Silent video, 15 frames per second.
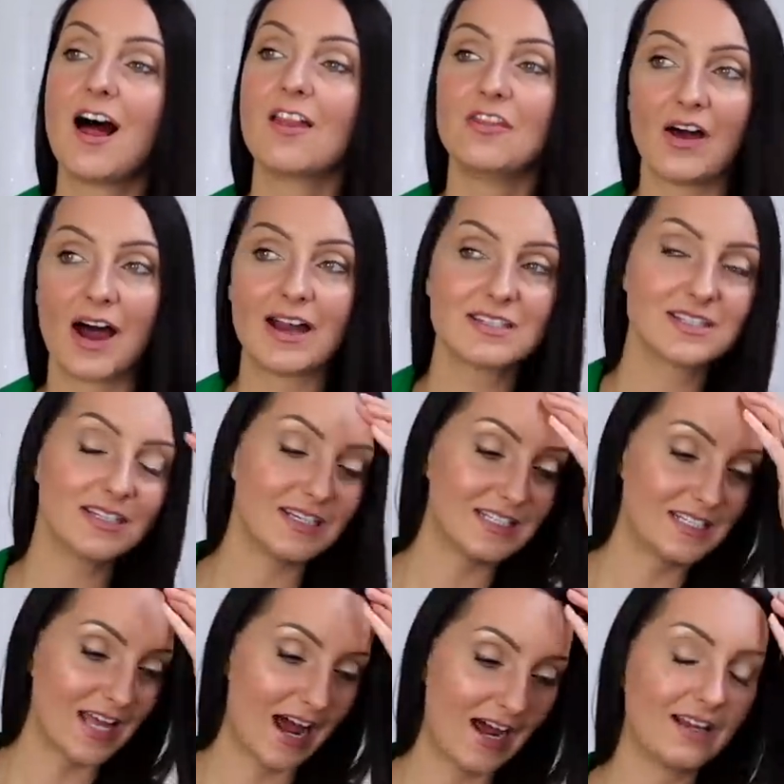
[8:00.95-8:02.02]
That
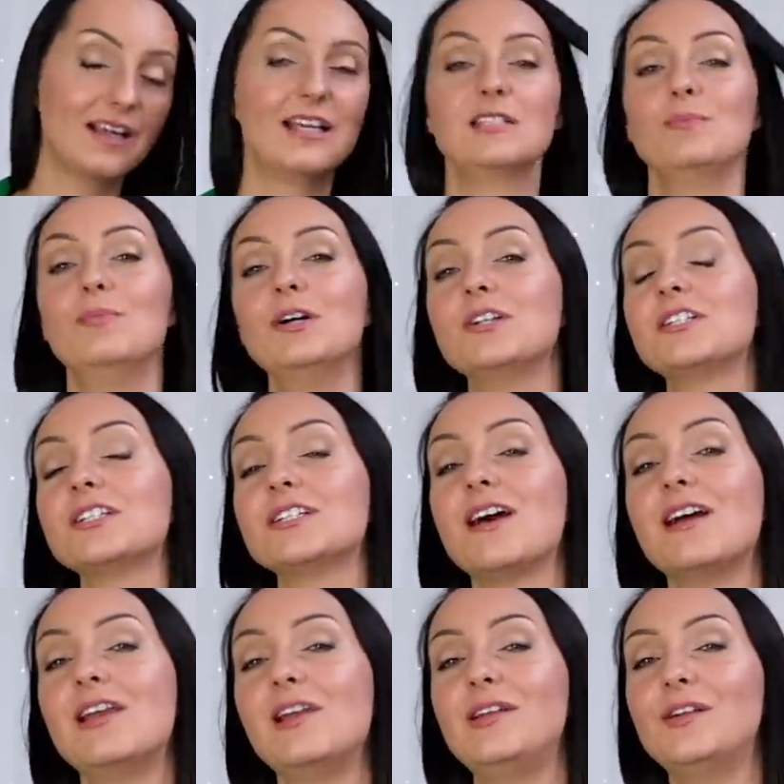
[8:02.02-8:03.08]
is that as much as
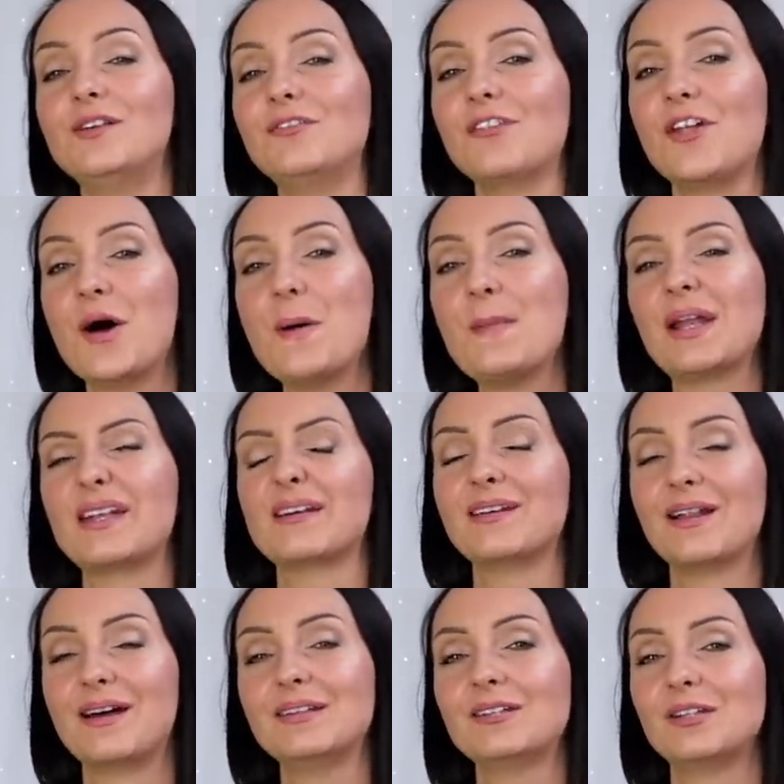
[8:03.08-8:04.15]
I love them and I
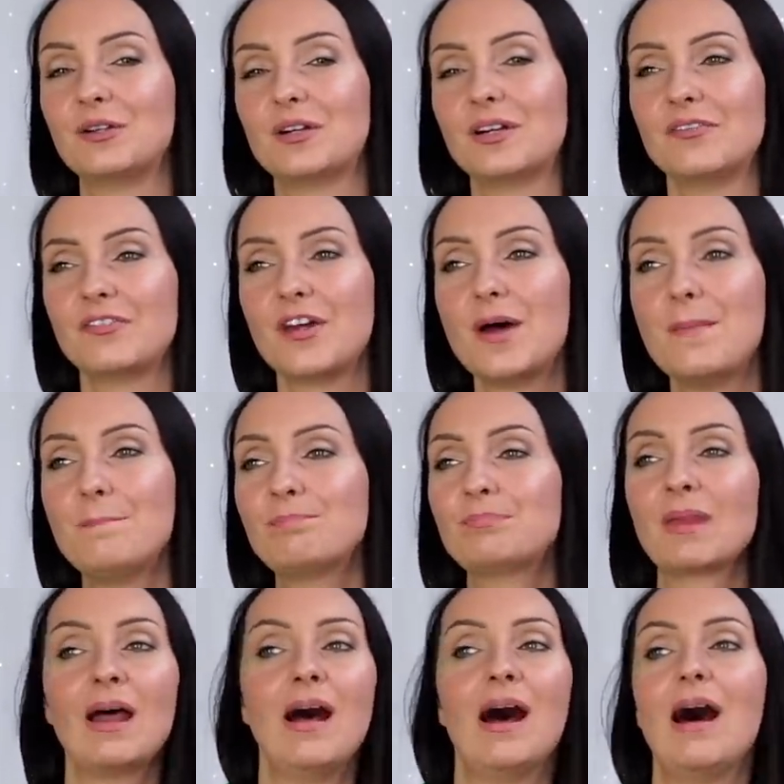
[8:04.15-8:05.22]
like the look of them,
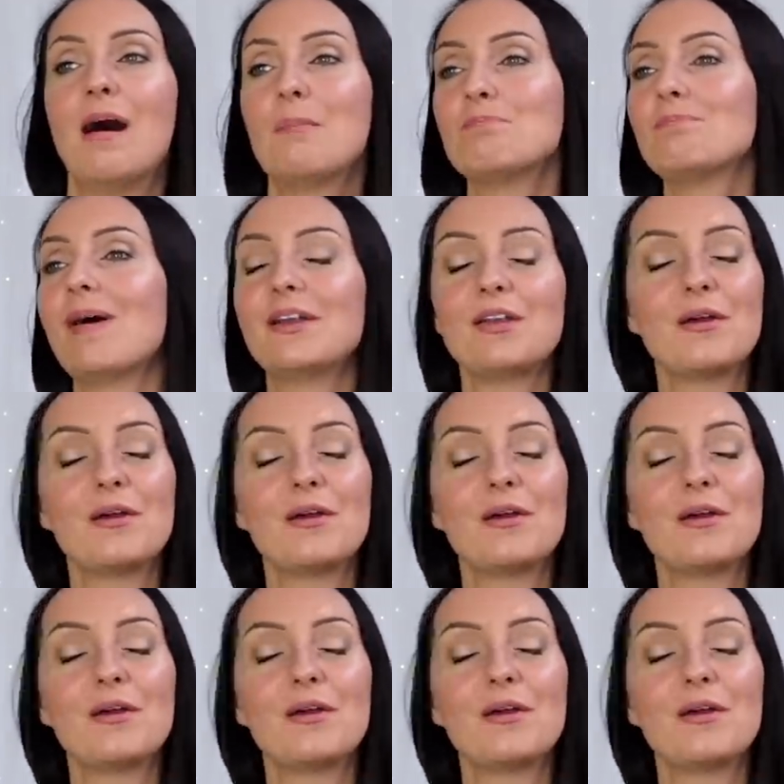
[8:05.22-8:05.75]
I